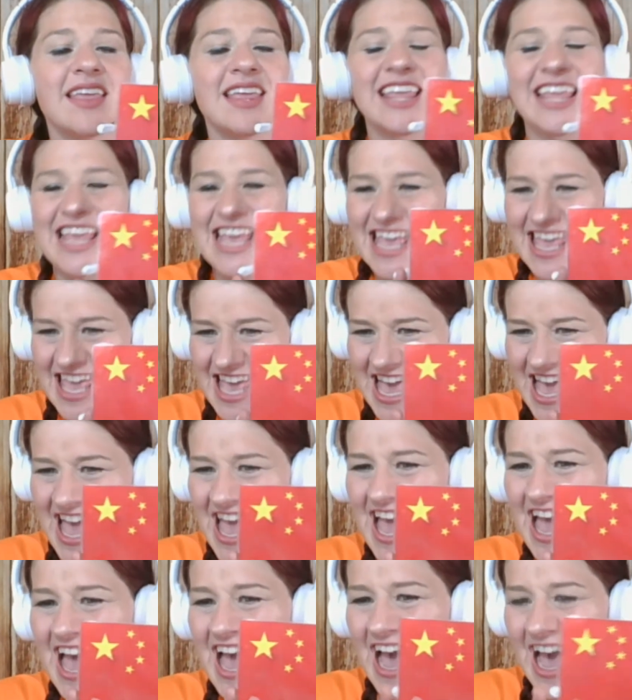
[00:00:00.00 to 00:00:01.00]

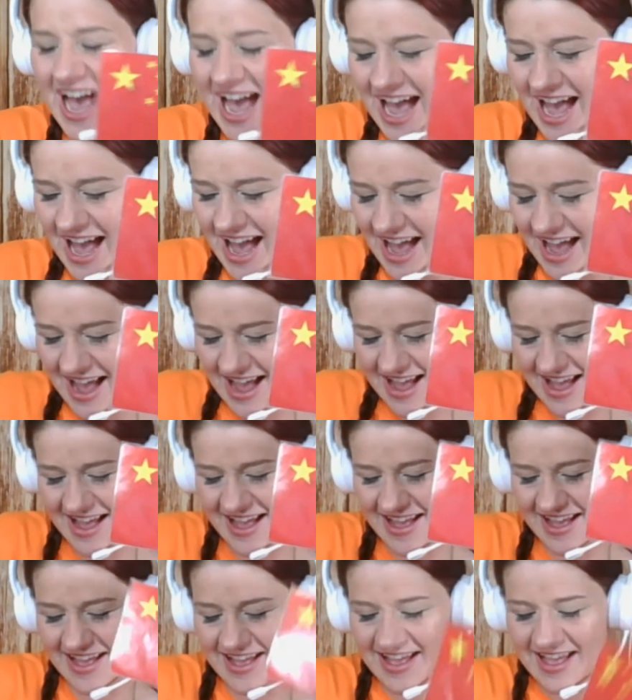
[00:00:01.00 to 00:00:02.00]
Yeah.
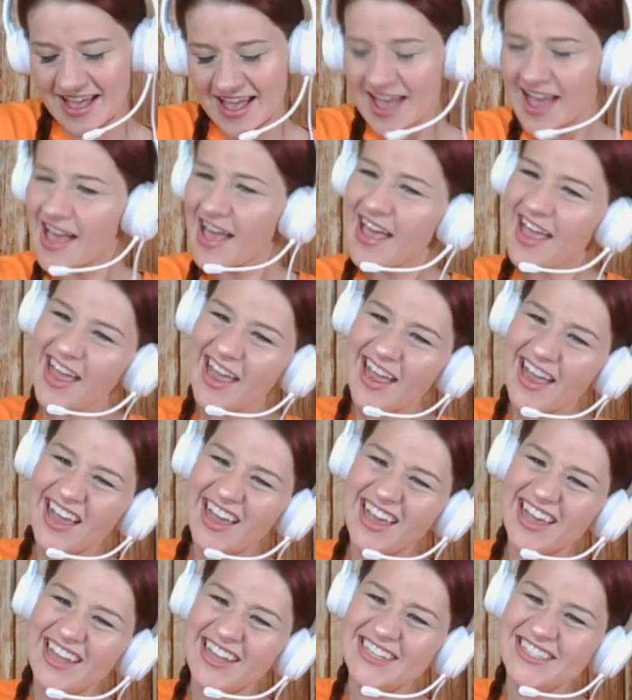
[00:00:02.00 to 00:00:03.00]

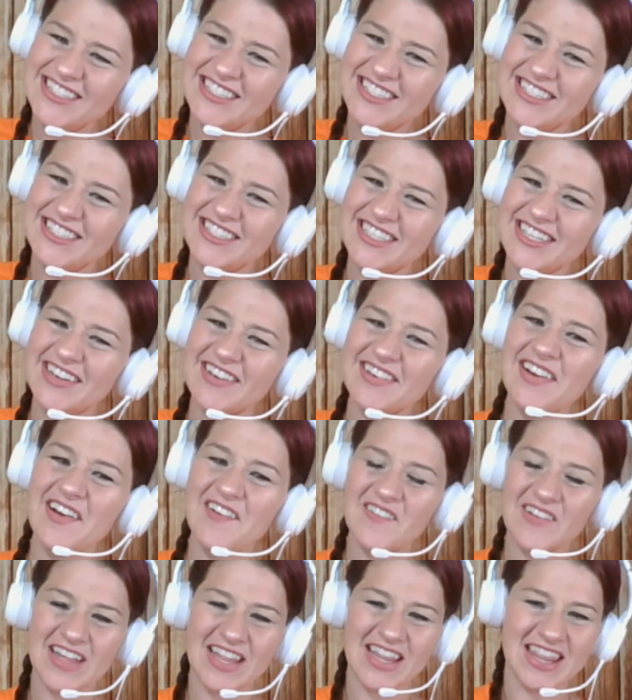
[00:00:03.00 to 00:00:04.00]
And do you know
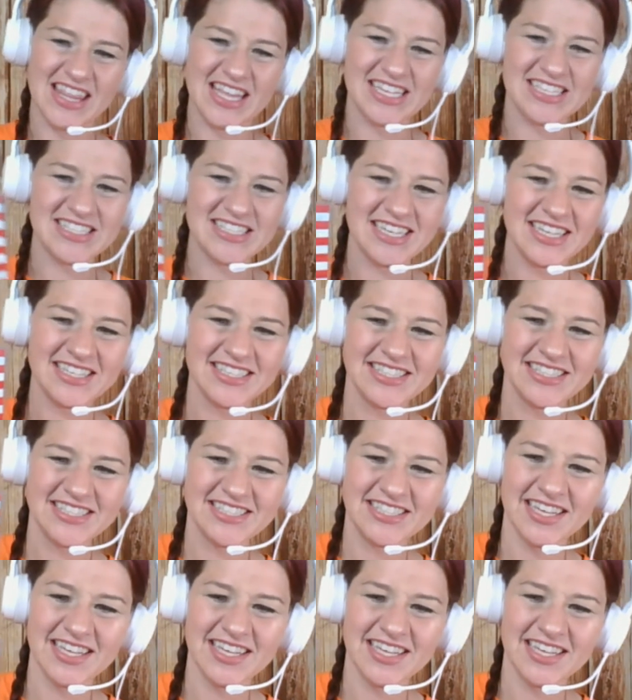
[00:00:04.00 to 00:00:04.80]
what this is?